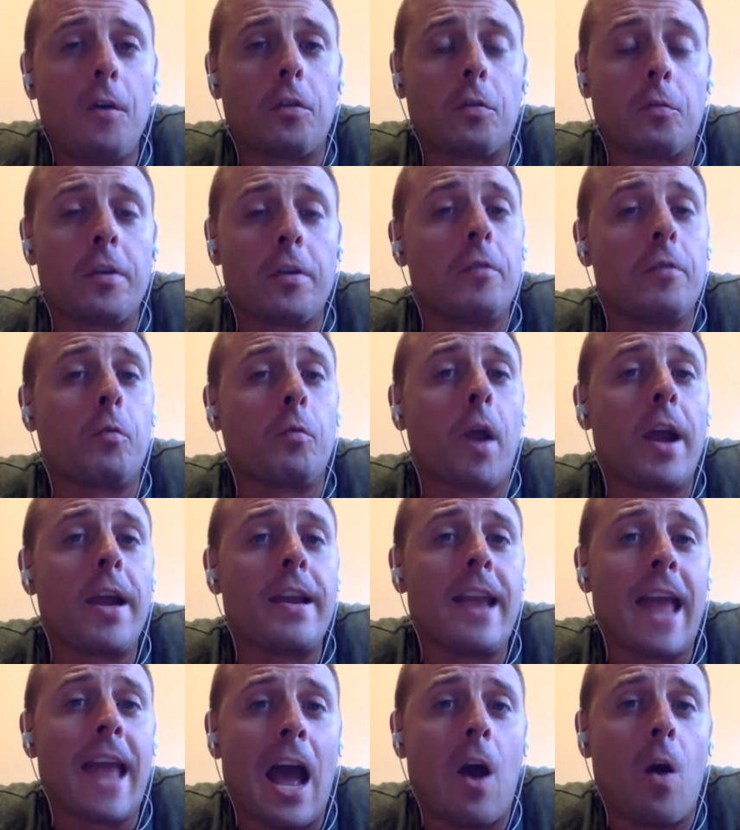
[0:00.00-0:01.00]
of those 3
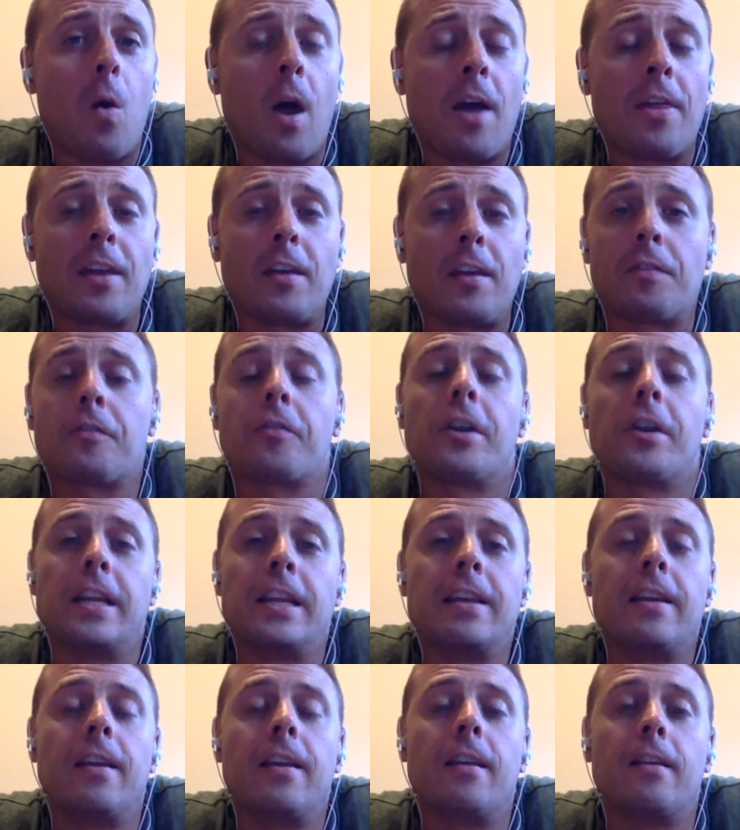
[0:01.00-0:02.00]
right now, I think
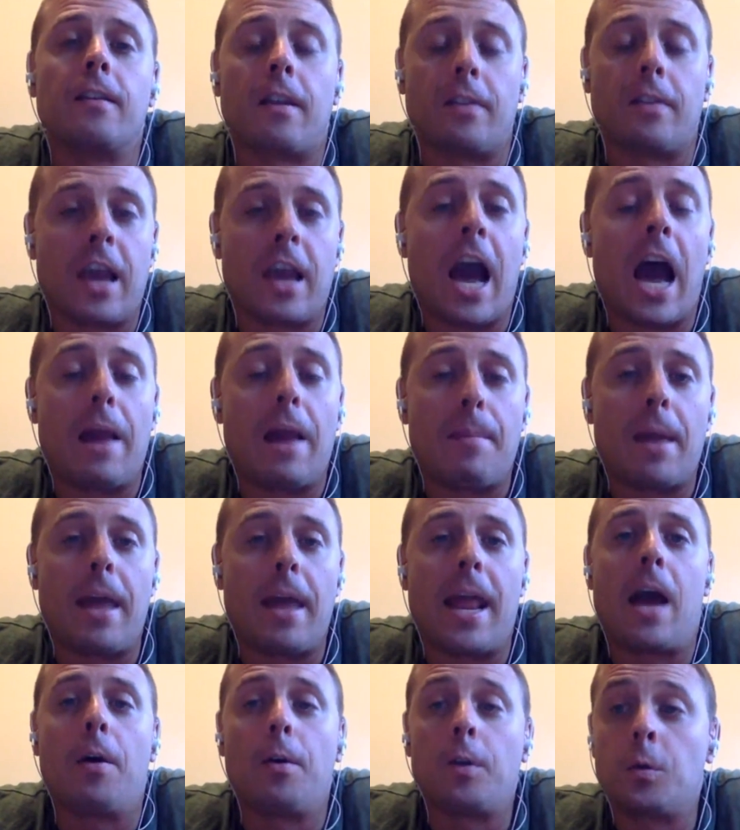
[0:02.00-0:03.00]
Freeney is the odd
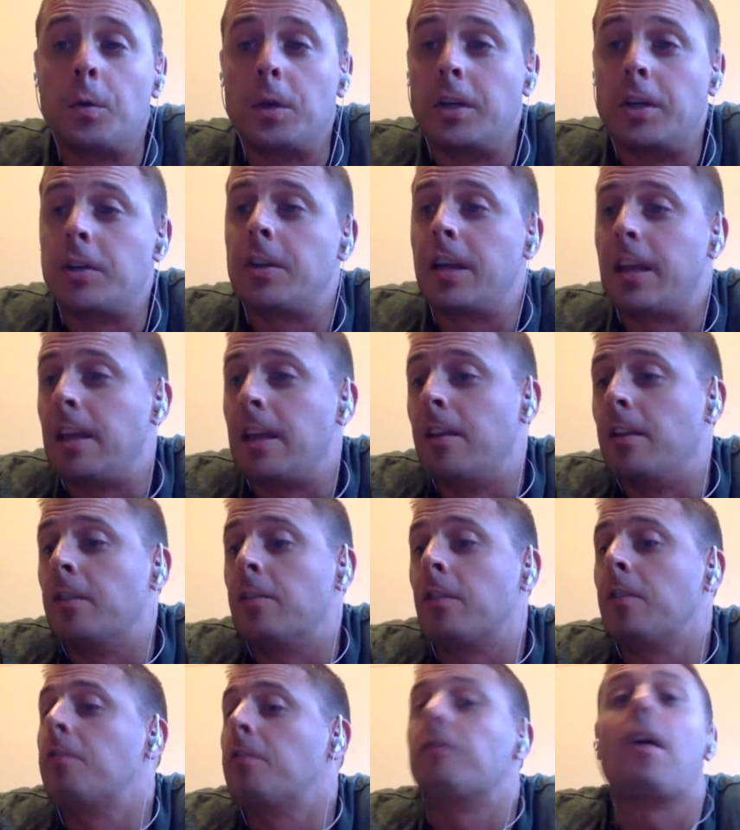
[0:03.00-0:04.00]
man out, which
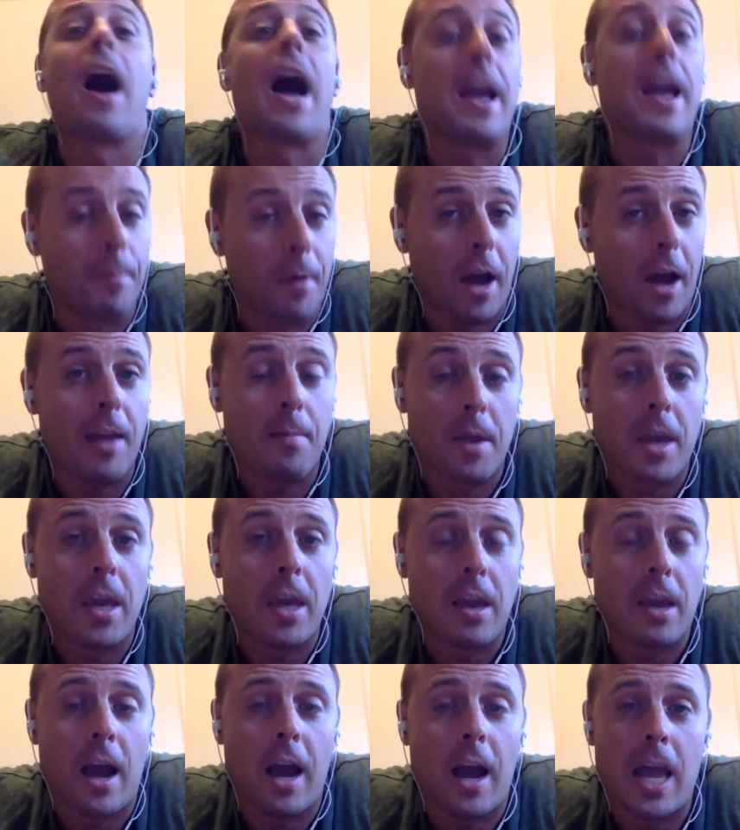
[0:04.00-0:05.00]
is fine by
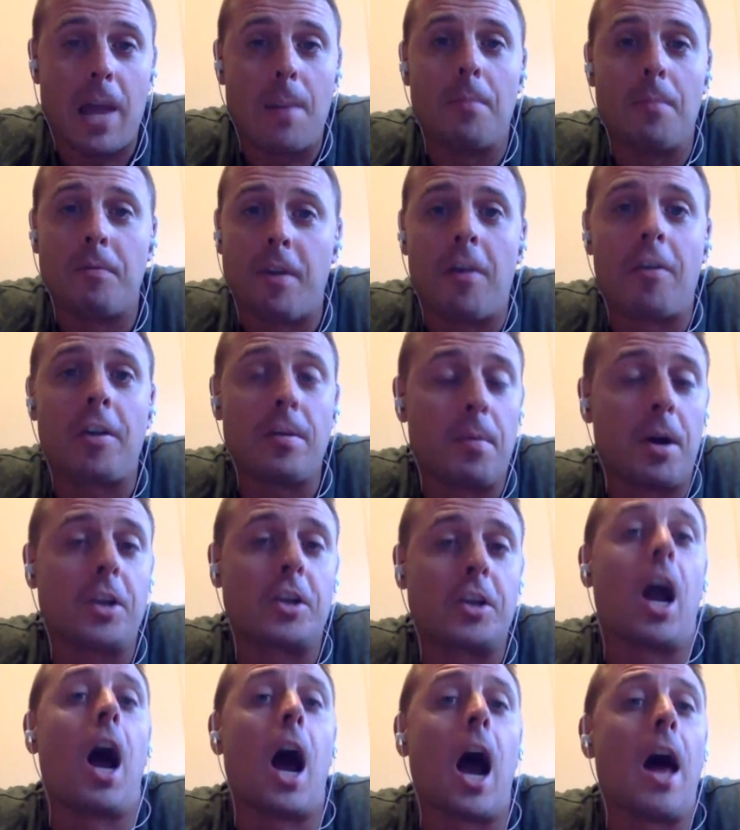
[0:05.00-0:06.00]
me. I am very
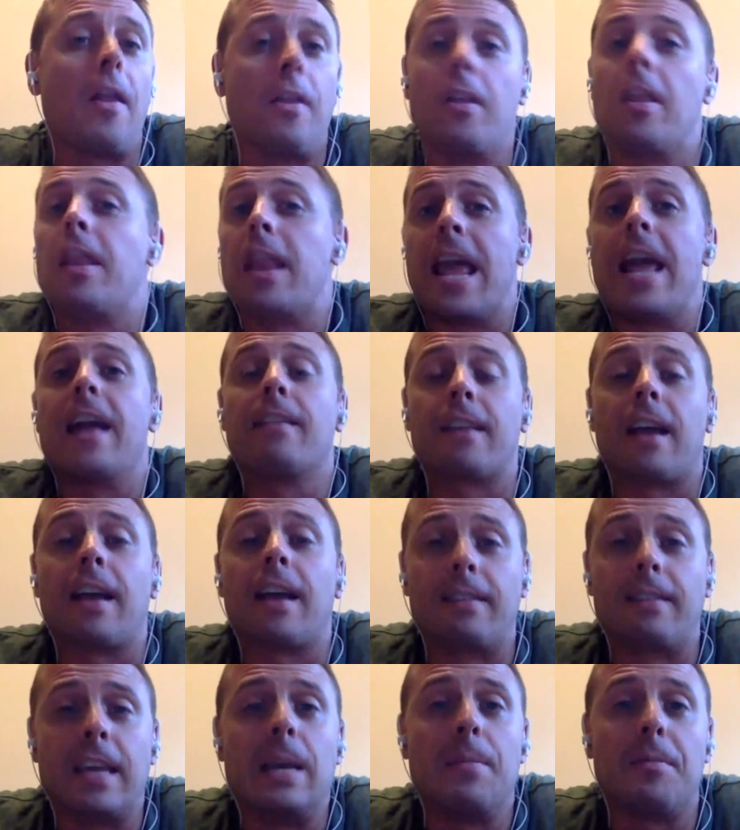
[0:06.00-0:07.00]
much on
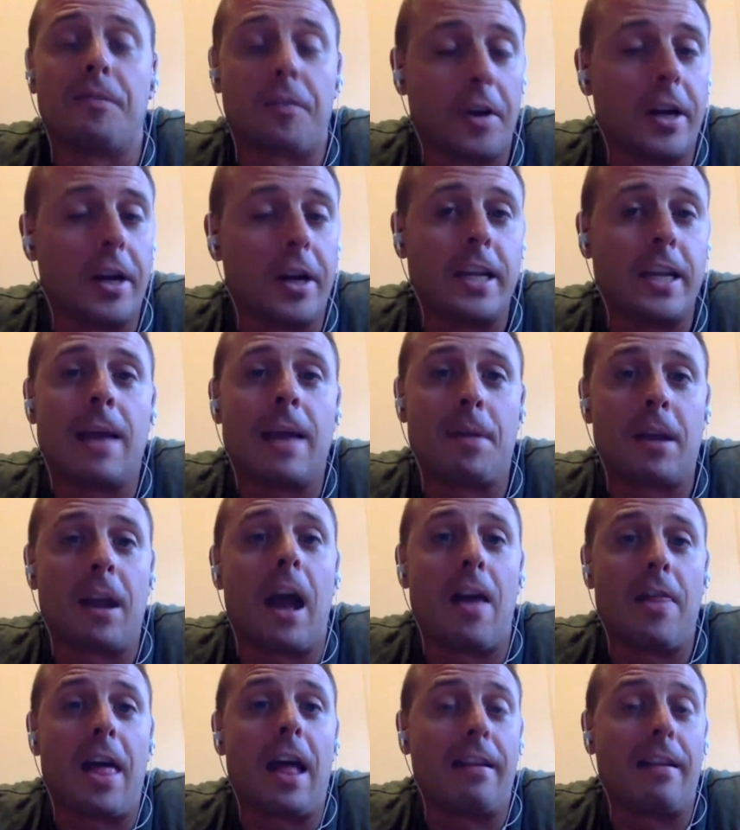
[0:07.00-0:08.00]
anti-team Freeney. I've been
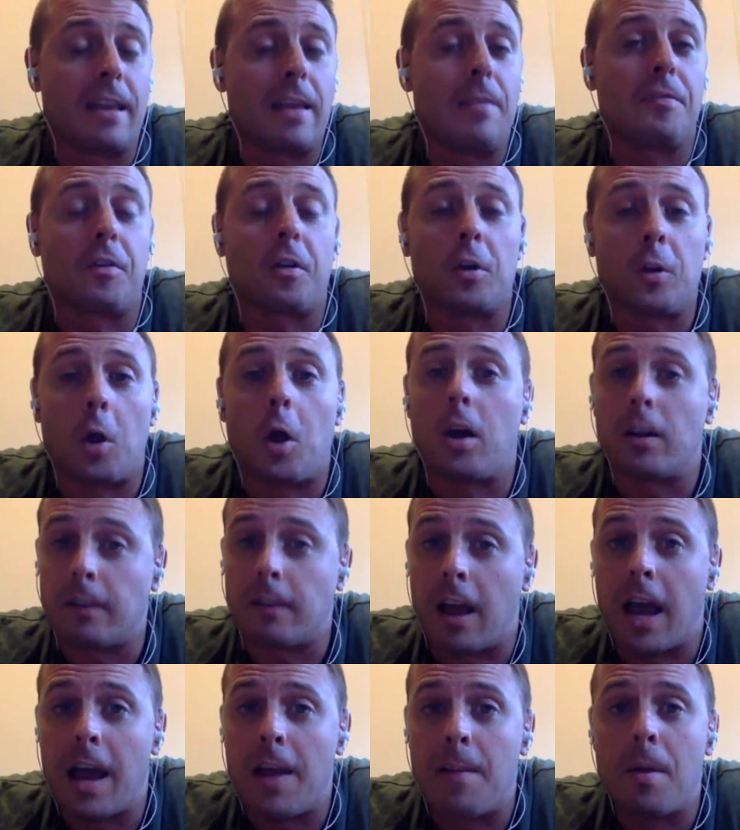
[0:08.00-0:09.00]
on that team for a long
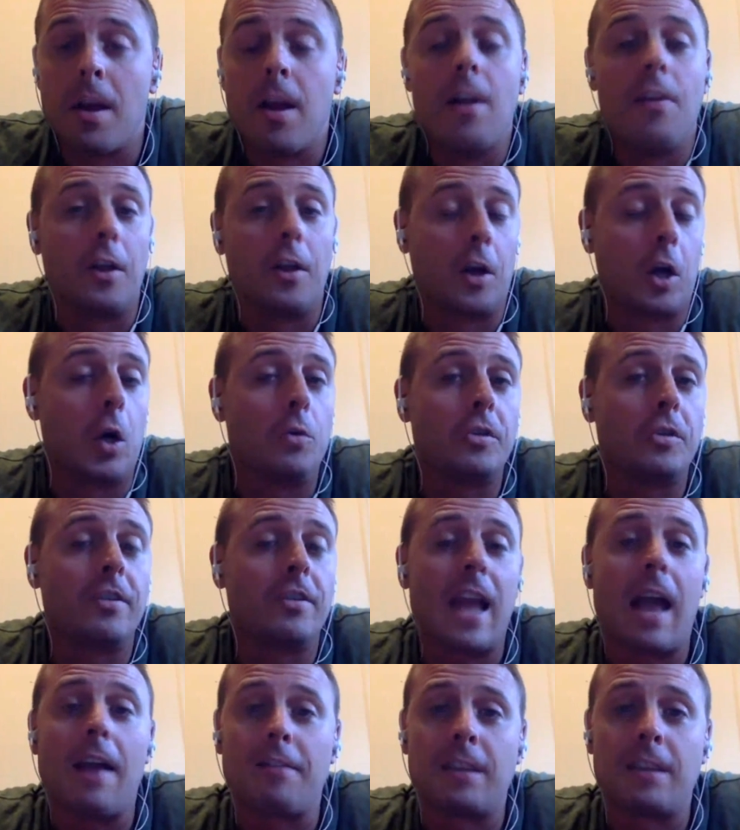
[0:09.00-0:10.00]
time. The coaching
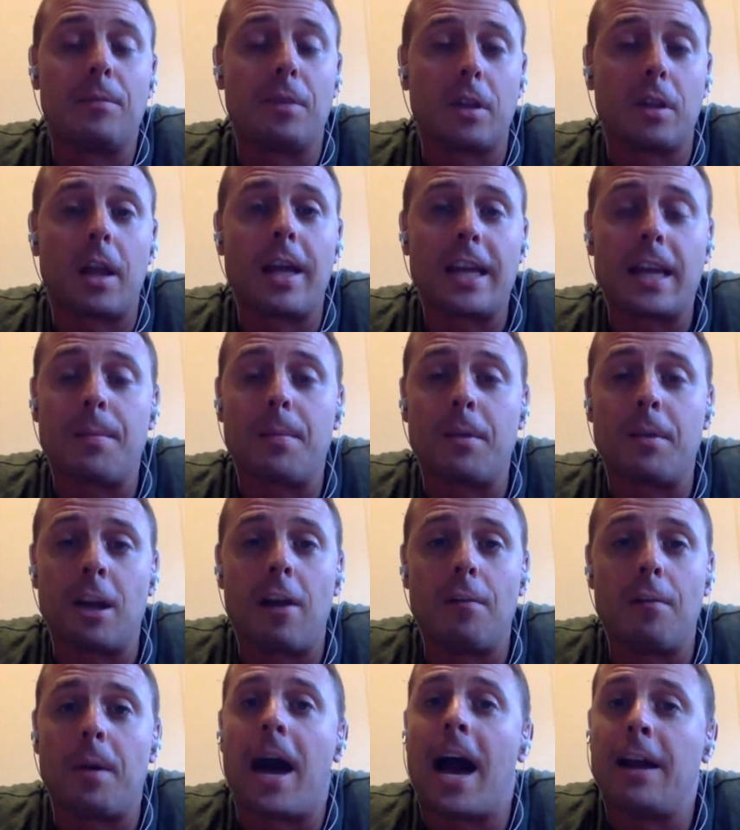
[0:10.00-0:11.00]
staff seem to like him
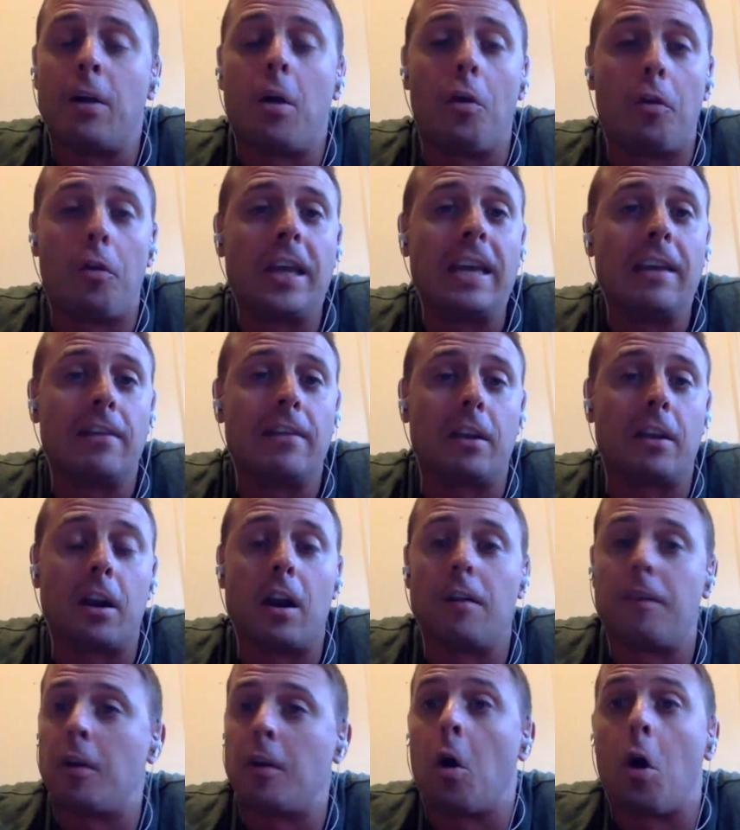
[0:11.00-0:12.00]
enough, but I don't think he's done
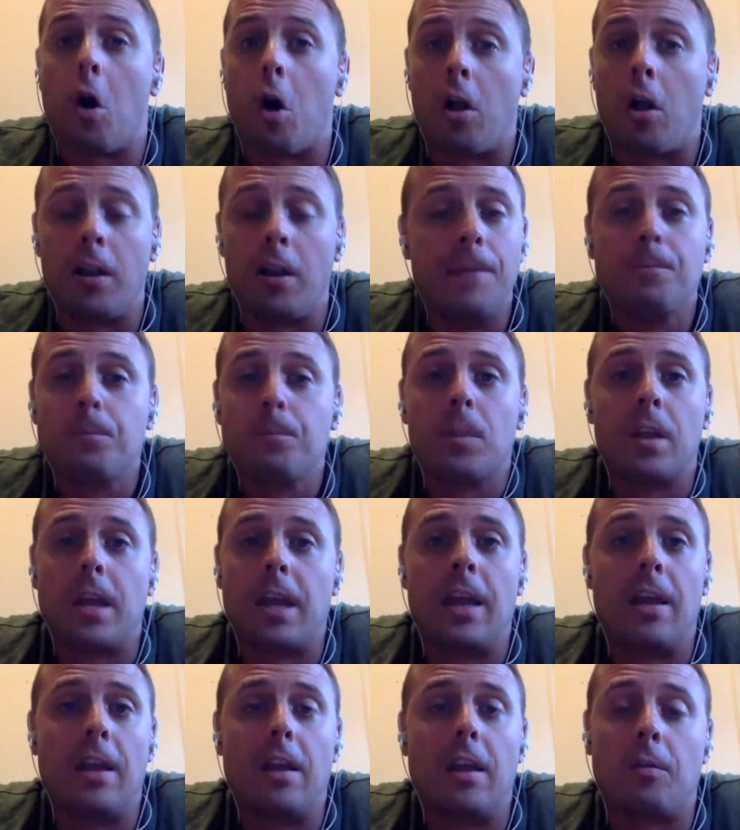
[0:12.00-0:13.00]
enough at all
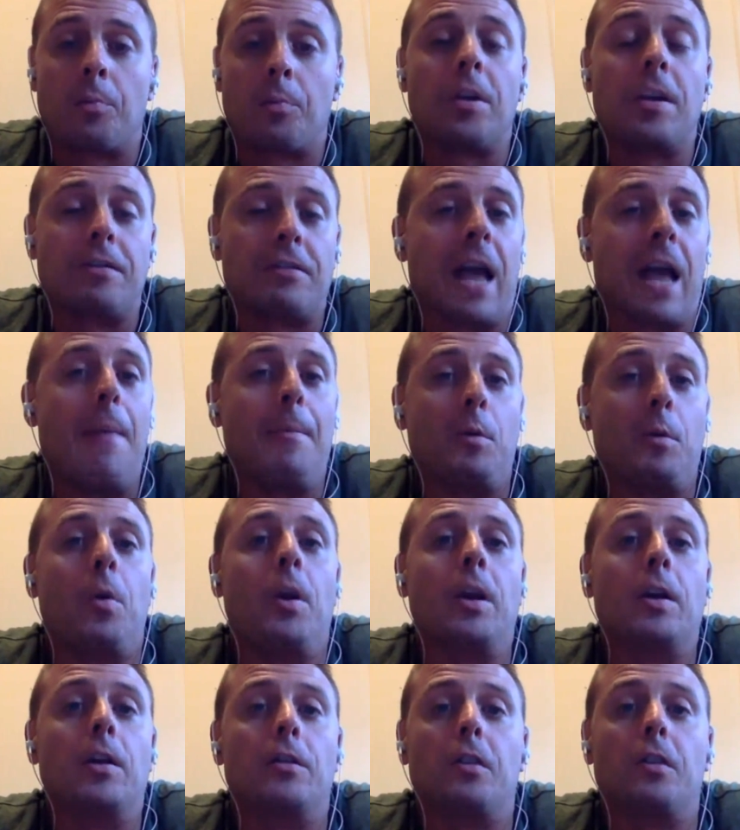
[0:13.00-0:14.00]
in his brief time in New
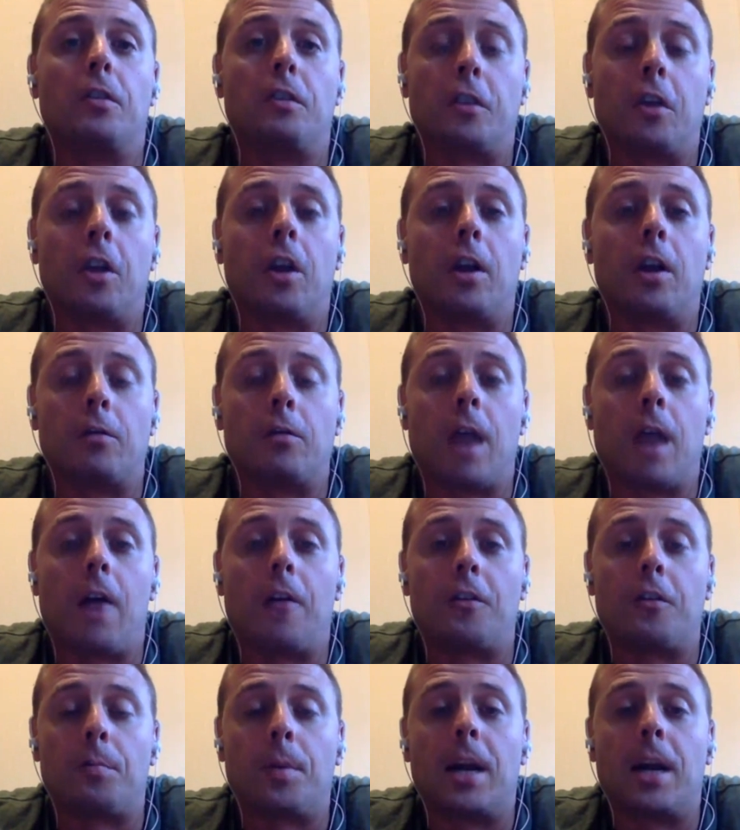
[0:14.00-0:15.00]
England to secure his
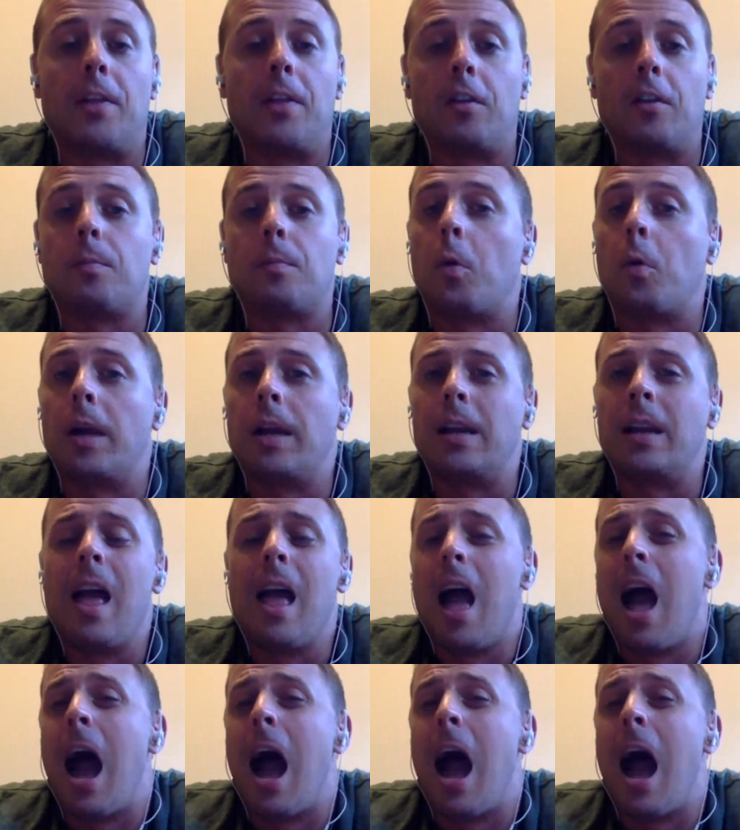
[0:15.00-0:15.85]
roster spot at this point.